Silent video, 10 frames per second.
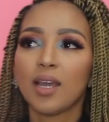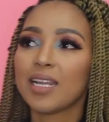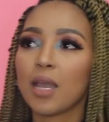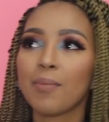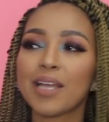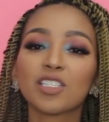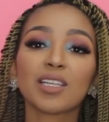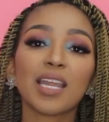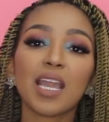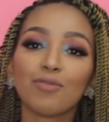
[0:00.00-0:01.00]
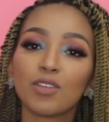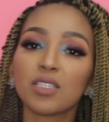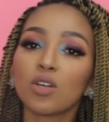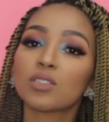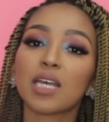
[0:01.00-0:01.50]
Now imagine that every
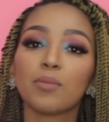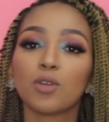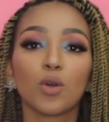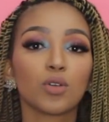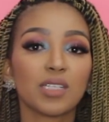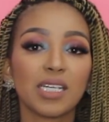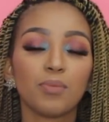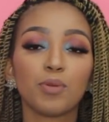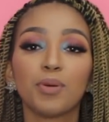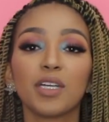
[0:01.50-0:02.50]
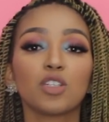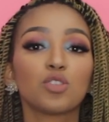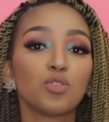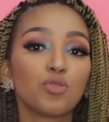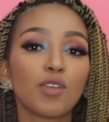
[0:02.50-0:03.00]
single time you go to sleep, you're putting
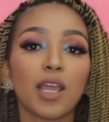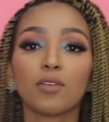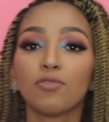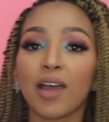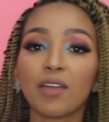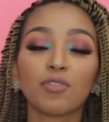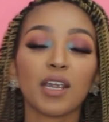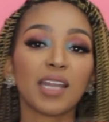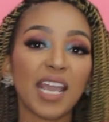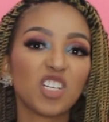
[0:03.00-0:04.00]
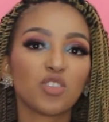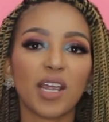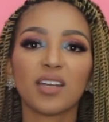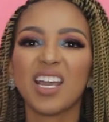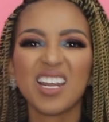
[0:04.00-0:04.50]
in 2 rand, 5 rand, 8
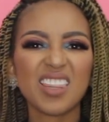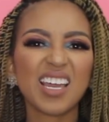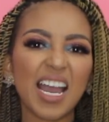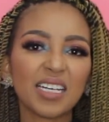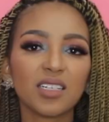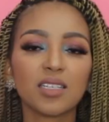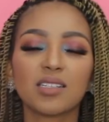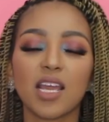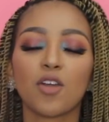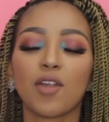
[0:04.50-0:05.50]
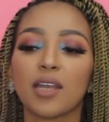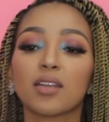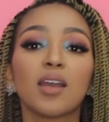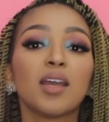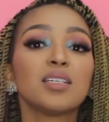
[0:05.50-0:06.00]
rand, anything underneath 10
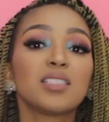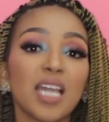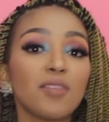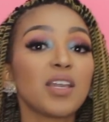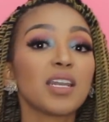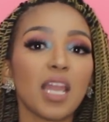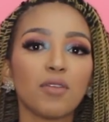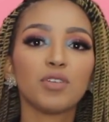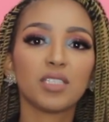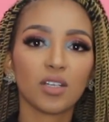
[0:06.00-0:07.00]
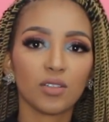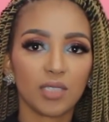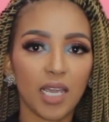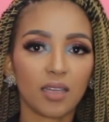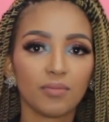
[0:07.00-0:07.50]
rand, saving it every single
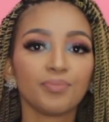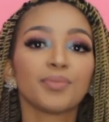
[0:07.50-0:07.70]
day.